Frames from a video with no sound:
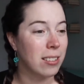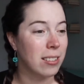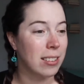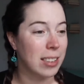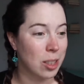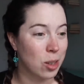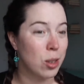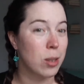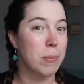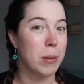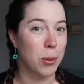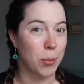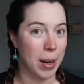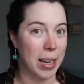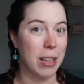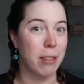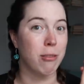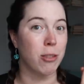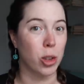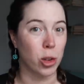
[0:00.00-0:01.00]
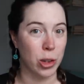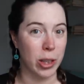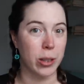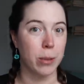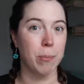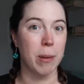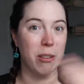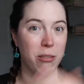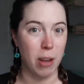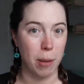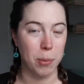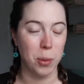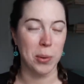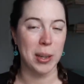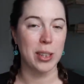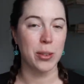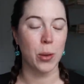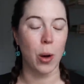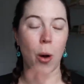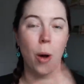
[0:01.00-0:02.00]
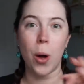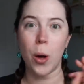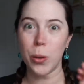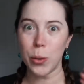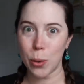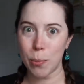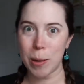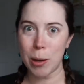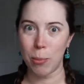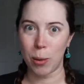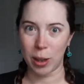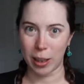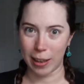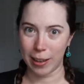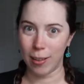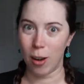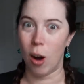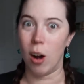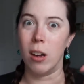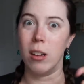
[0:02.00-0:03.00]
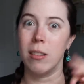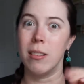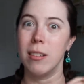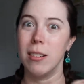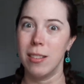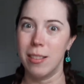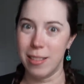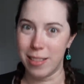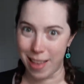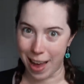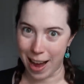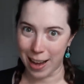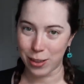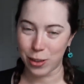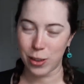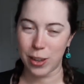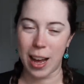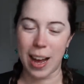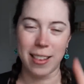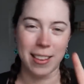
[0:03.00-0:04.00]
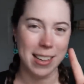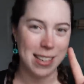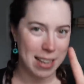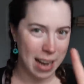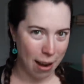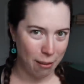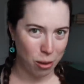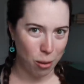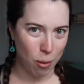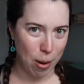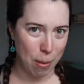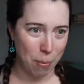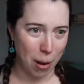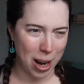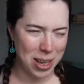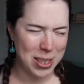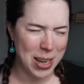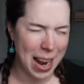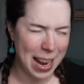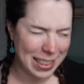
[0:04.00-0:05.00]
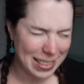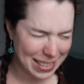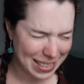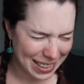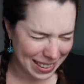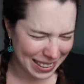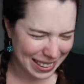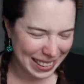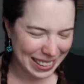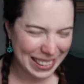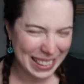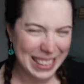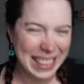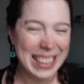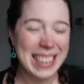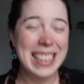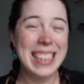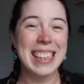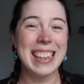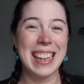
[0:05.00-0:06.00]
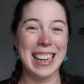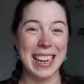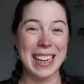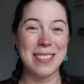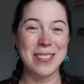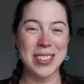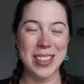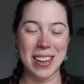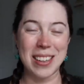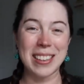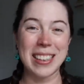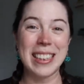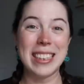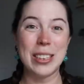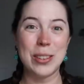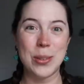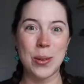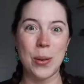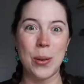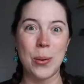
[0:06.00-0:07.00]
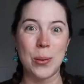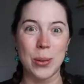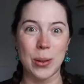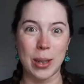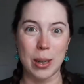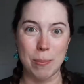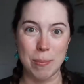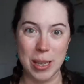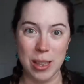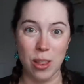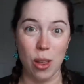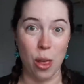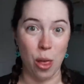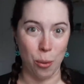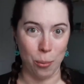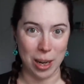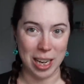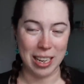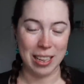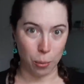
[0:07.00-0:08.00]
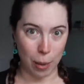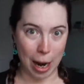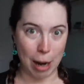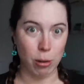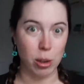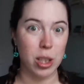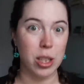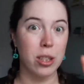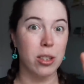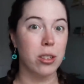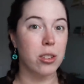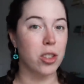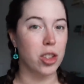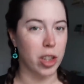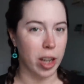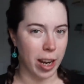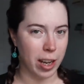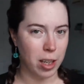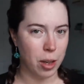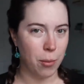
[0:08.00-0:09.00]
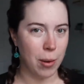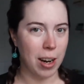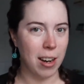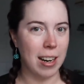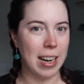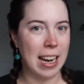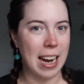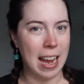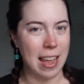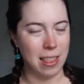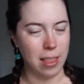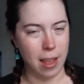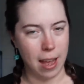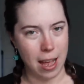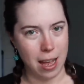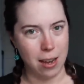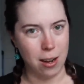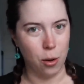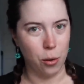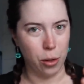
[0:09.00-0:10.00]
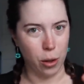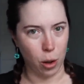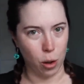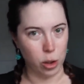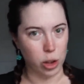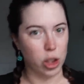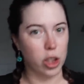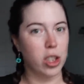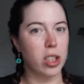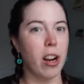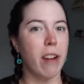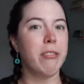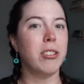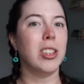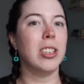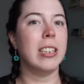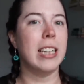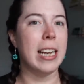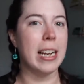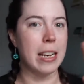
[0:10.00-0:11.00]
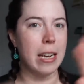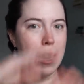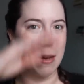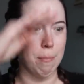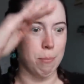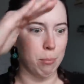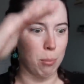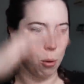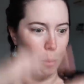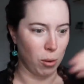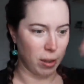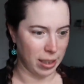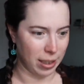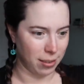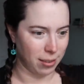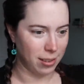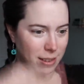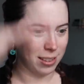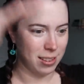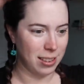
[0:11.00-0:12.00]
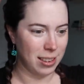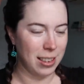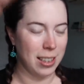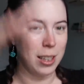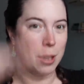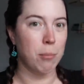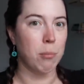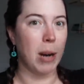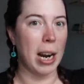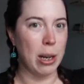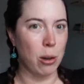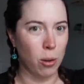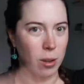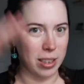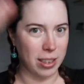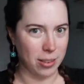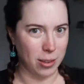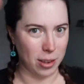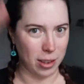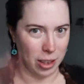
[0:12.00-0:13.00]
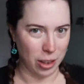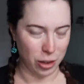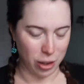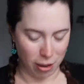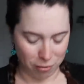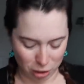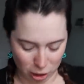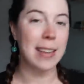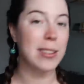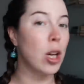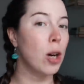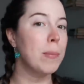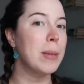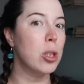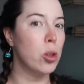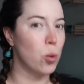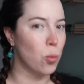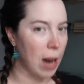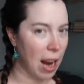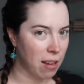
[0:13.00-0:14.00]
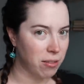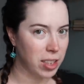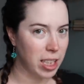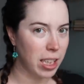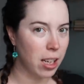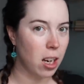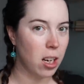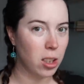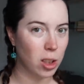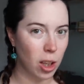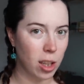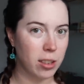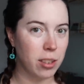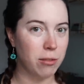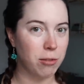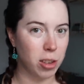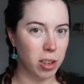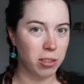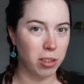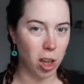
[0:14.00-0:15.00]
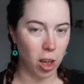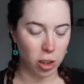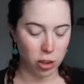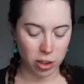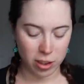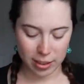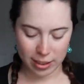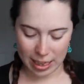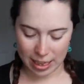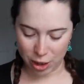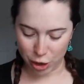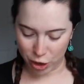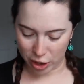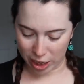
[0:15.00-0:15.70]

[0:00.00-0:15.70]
needs to be ready for Jess by February. So I'll also be working on that. I like to have three projects that I'm juggling and so those are gonna be the three throughout January and then they'll shuffle in importance priorities are gonna shuffle. As I'll be drafting a closet full of cauldrons in